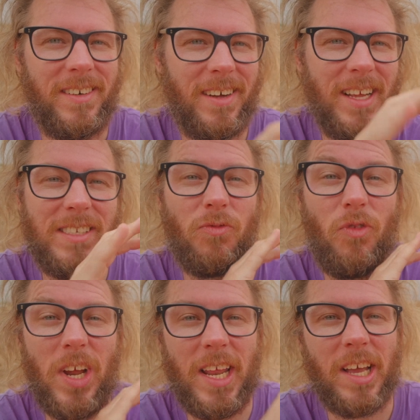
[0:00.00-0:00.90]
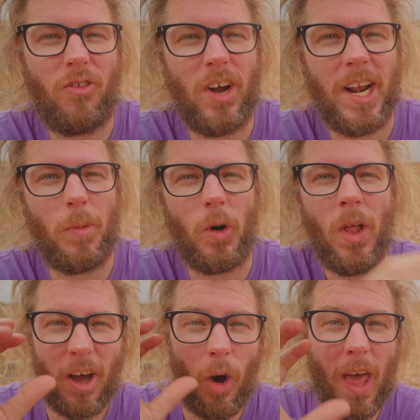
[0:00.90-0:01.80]
It's really incredible.
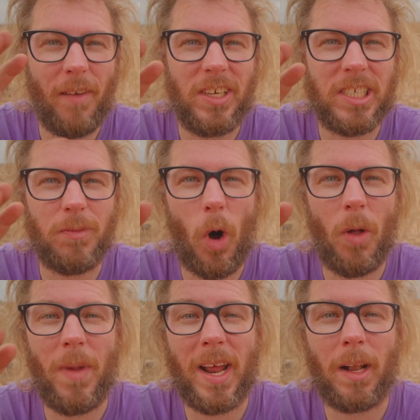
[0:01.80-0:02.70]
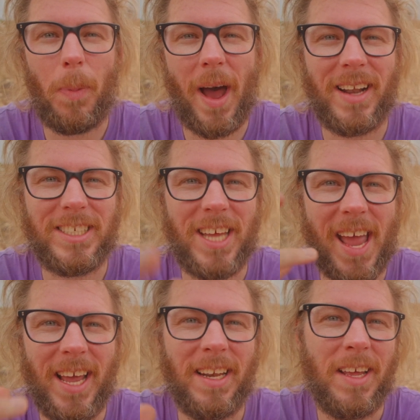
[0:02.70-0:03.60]
They all have these small metal parts
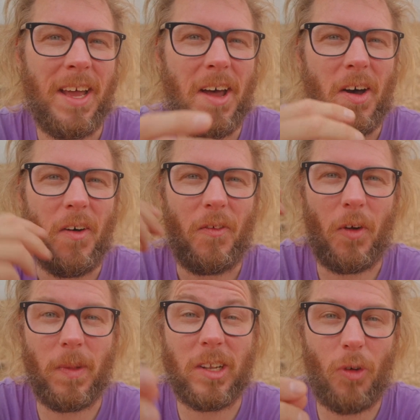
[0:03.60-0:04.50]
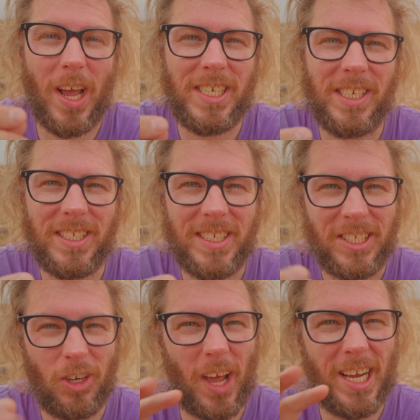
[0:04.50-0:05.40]
hanging from the dresses,
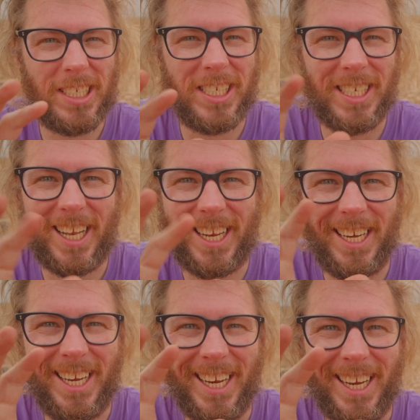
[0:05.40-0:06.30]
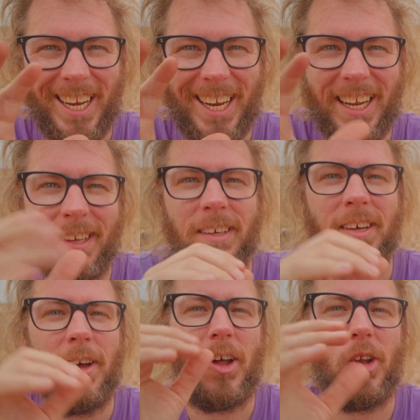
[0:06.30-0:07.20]
so there is this cling cling cling
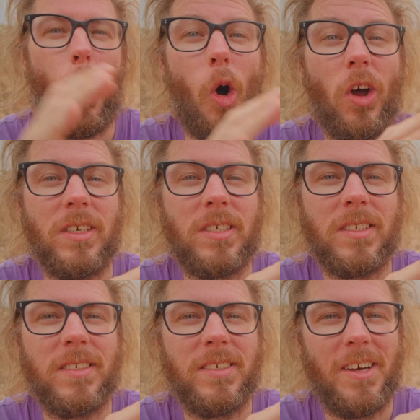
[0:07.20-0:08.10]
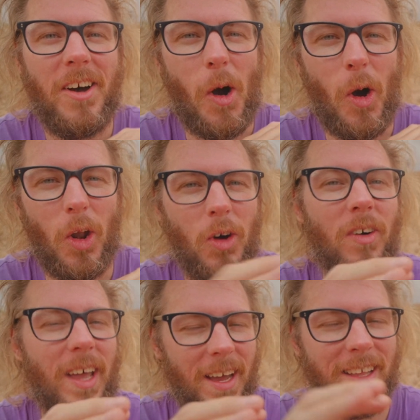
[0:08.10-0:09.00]
noise all
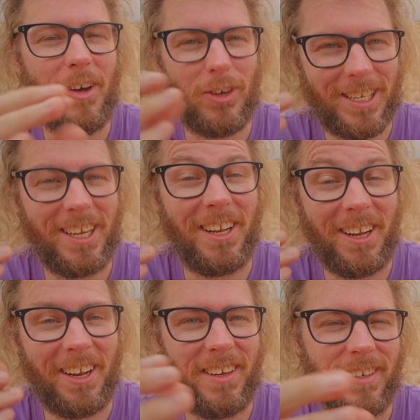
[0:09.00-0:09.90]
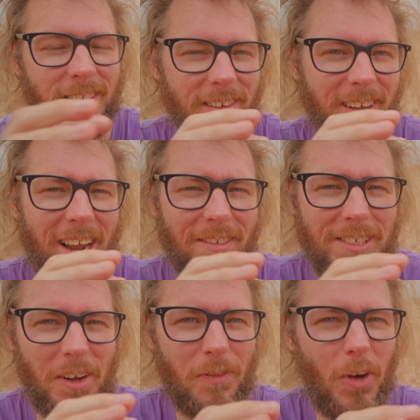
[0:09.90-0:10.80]
over. Yeah, that was cling cling cling. Kind of
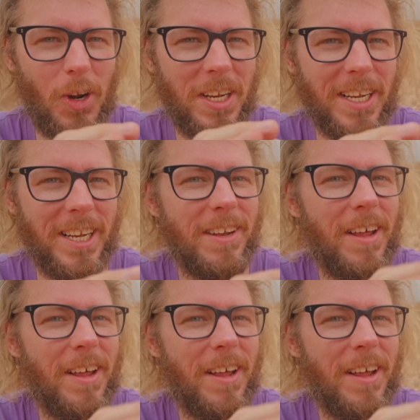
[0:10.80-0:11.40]
sounded funny, didn't it?